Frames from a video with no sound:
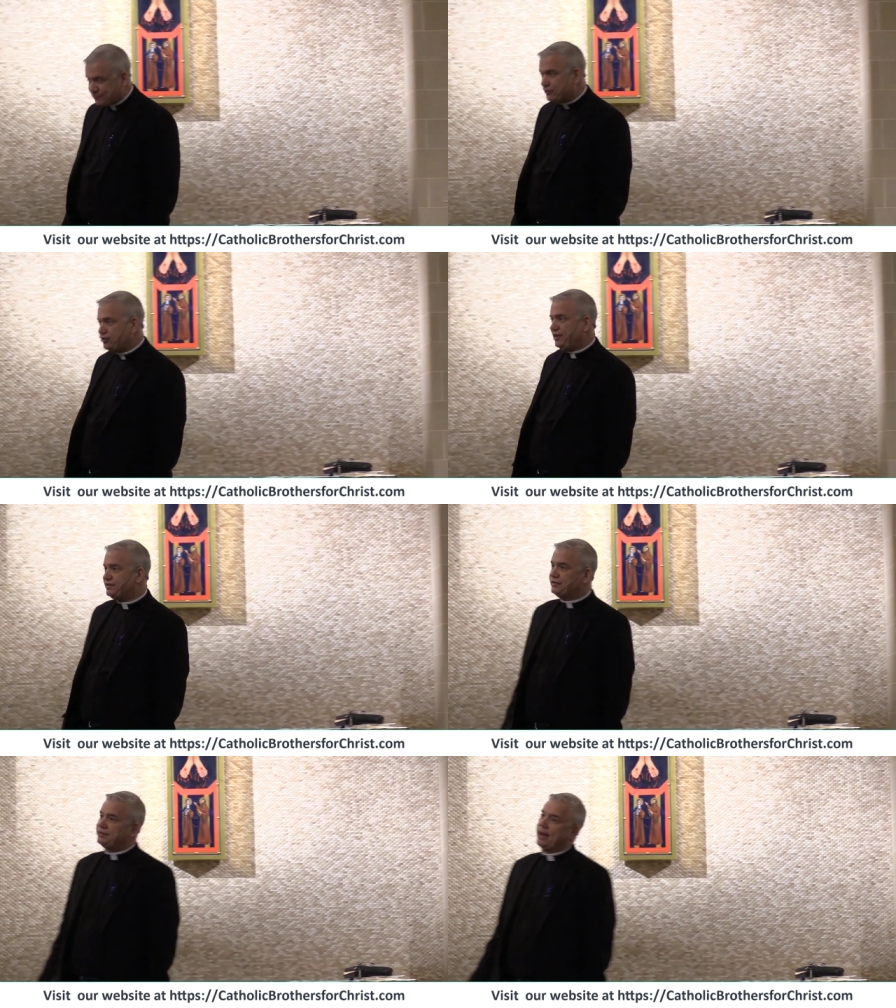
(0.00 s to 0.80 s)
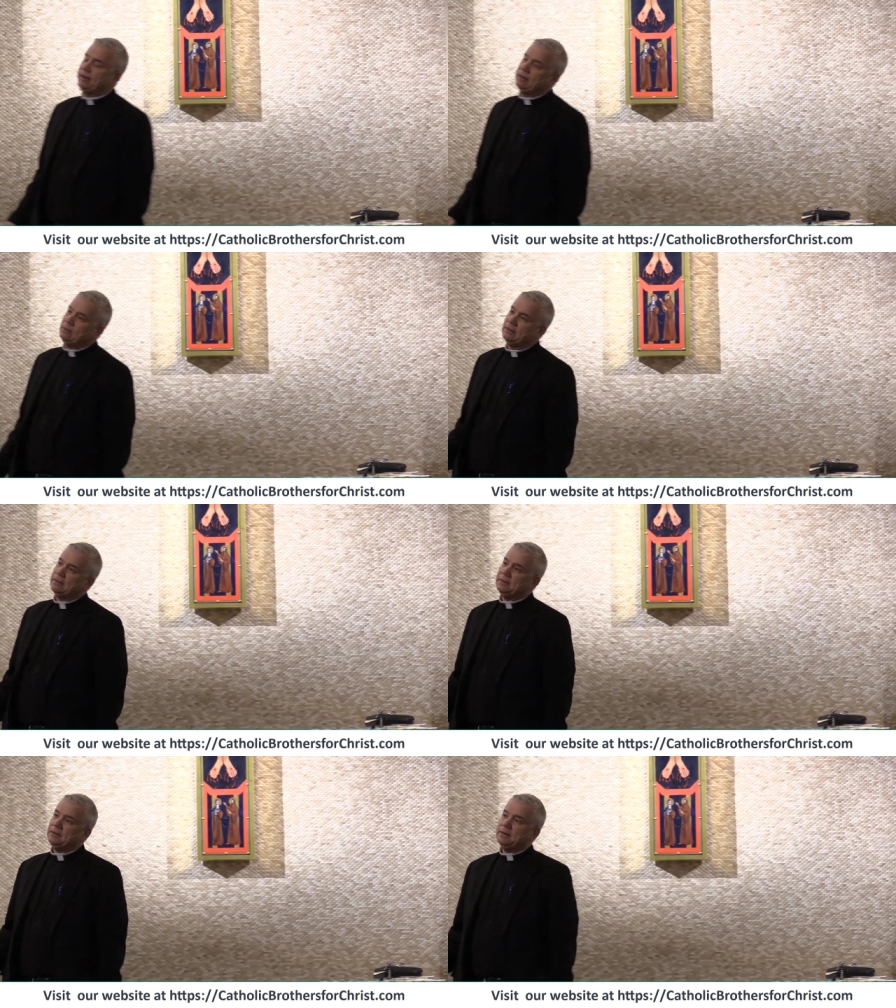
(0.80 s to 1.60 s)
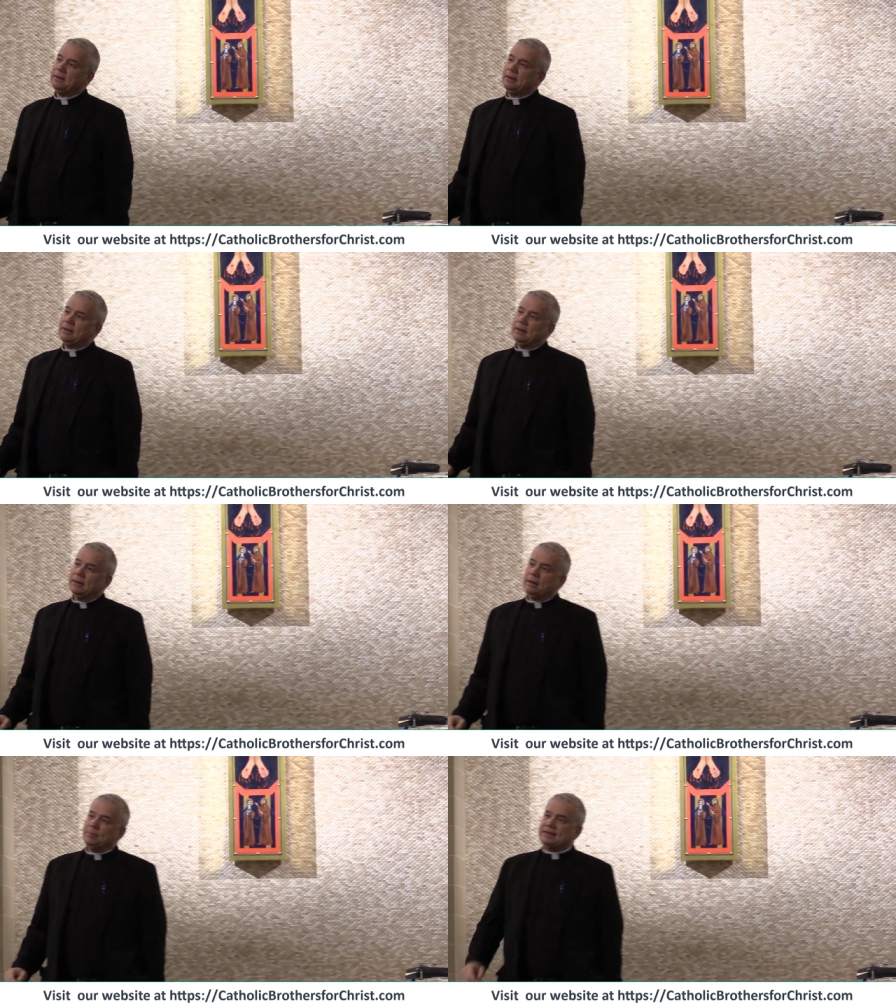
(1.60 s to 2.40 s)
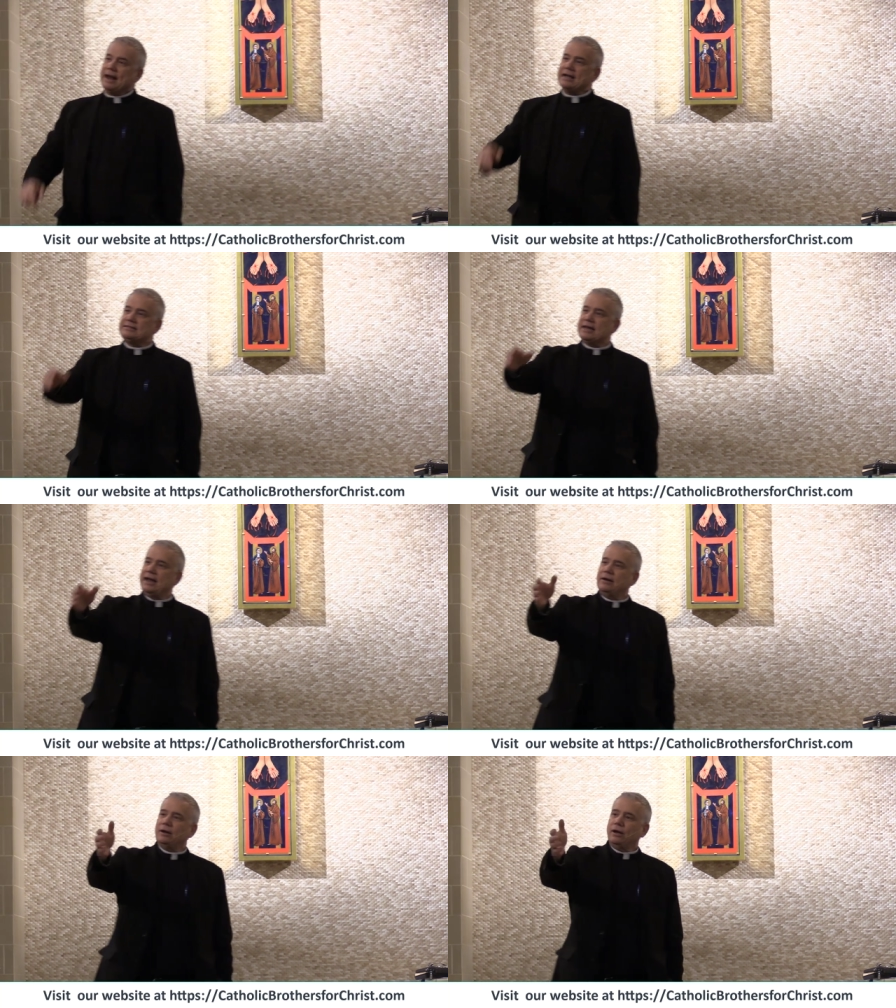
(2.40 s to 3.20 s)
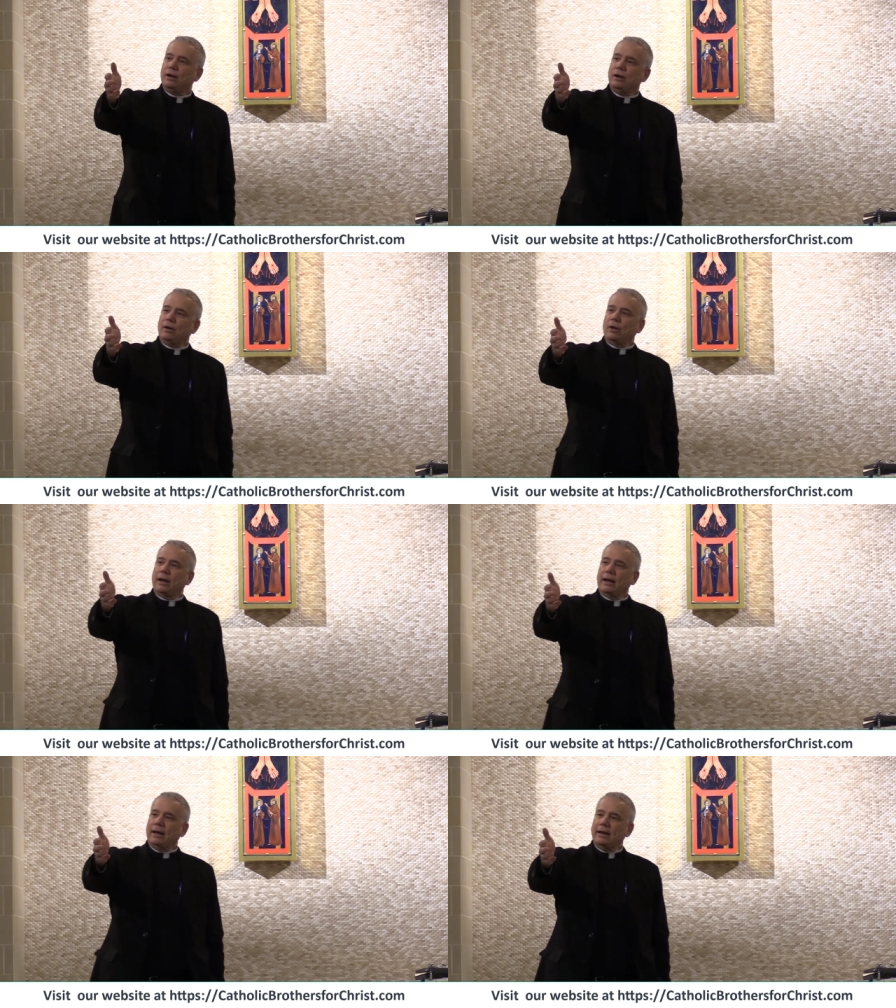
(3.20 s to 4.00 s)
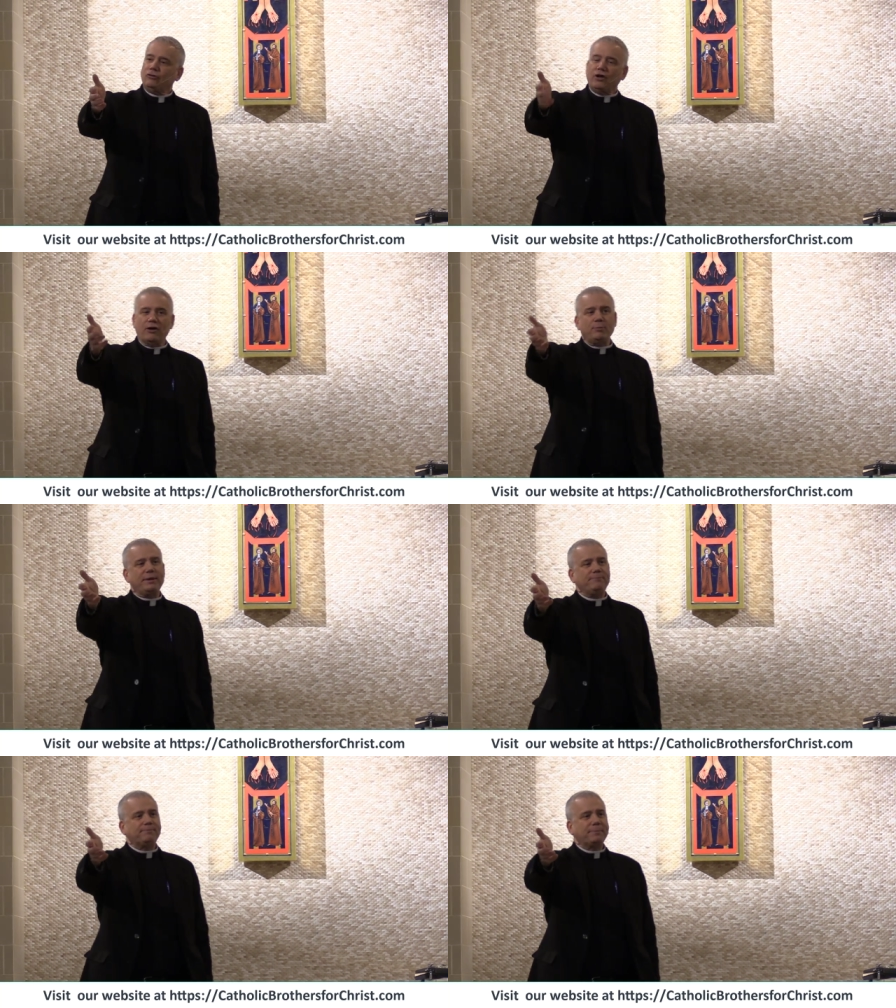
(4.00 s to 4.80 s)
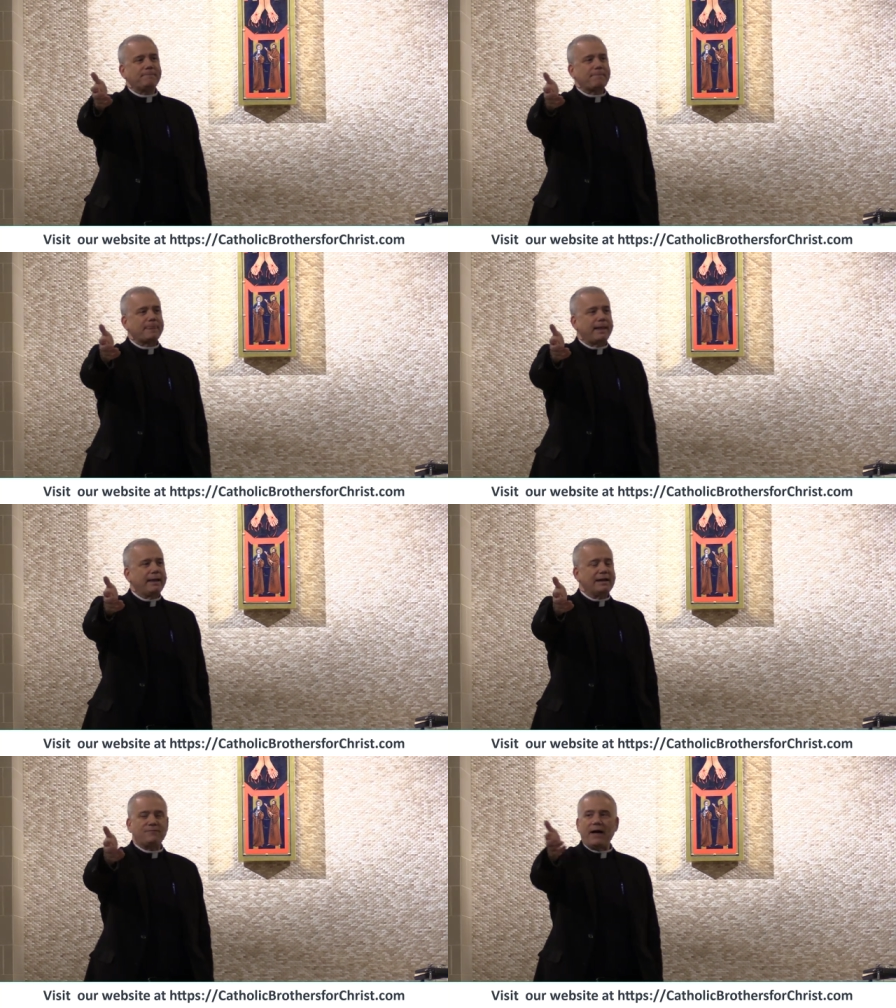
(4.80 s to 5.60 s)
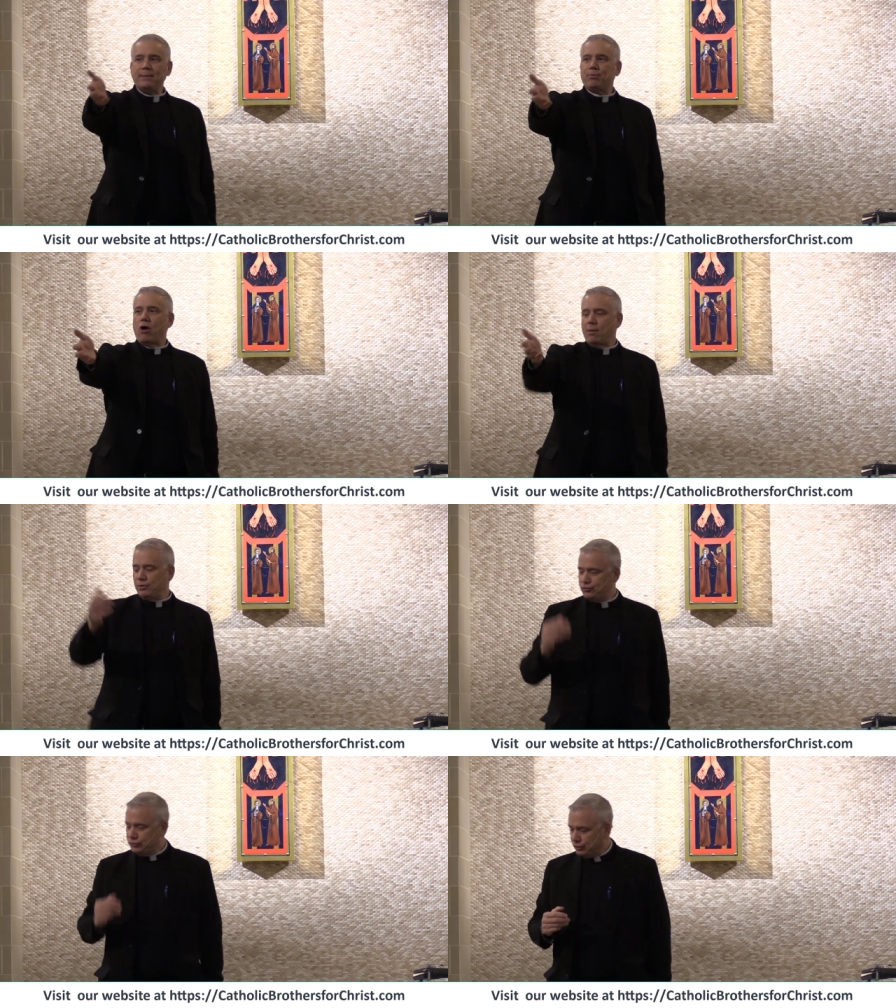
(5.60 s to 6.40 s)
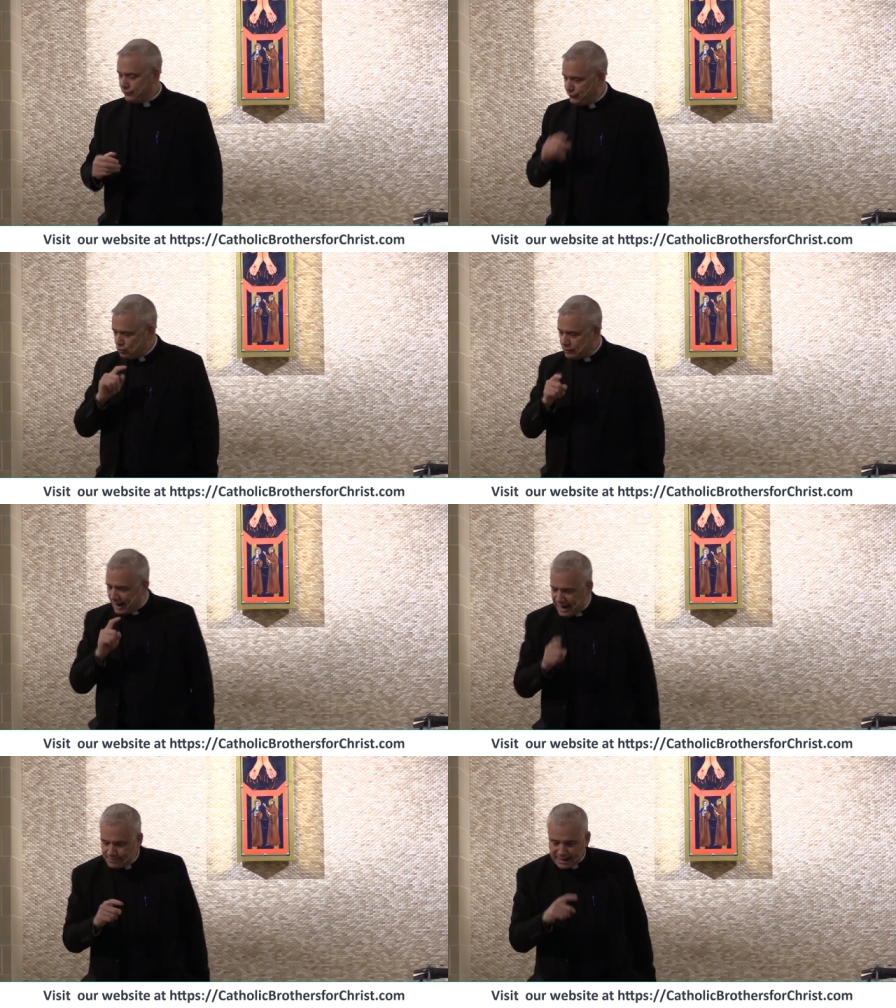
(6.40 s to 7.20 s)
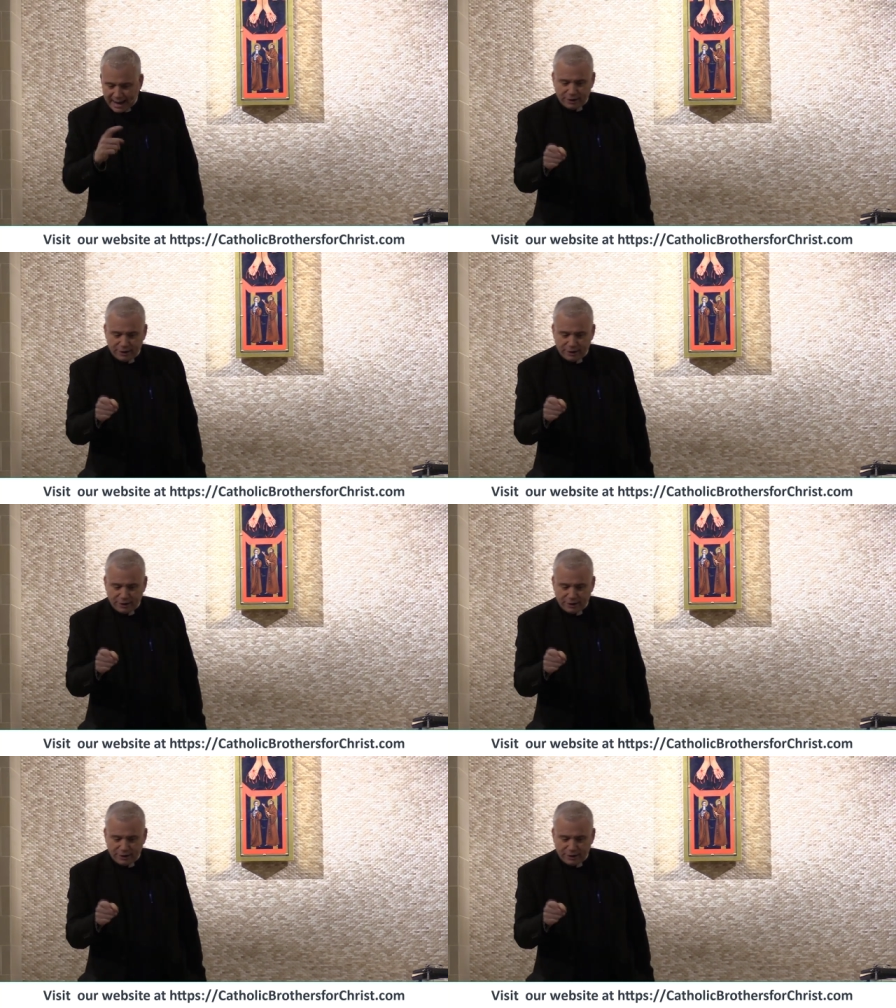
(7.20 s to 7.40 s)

for Jesus, thank you. But then I'd say, Gentlemen, if I promised you, if you came to